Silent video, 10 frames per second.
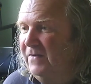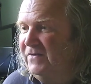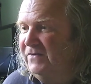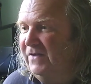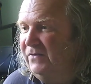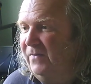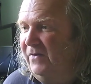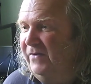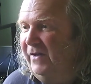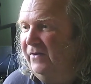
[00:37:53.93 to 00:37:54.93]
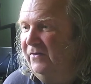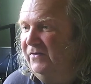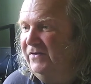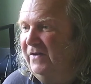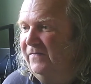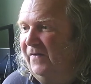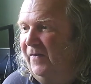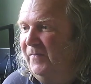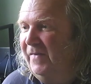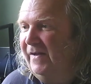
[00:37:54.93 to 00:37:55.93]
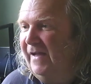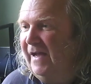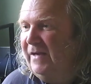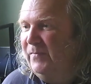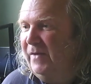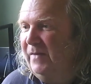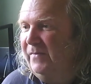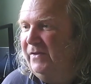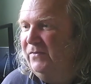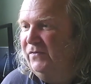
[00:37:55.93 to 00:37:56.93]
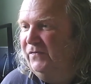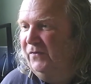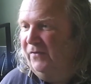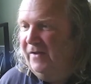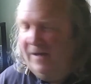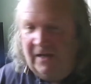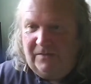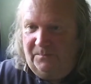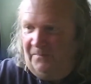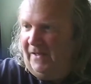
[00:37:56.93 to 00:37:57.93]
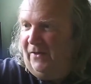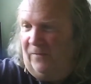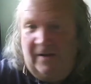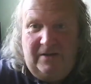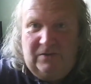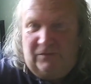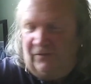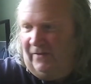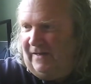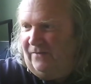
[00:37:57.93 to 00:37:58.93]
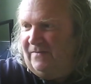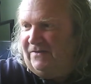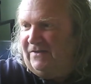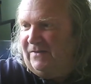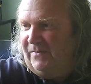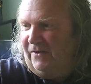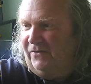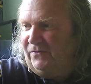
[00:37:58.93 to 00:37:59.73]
Wesley says, one day all this info in my head might be useful. It's been quite useful now, Wesley, to be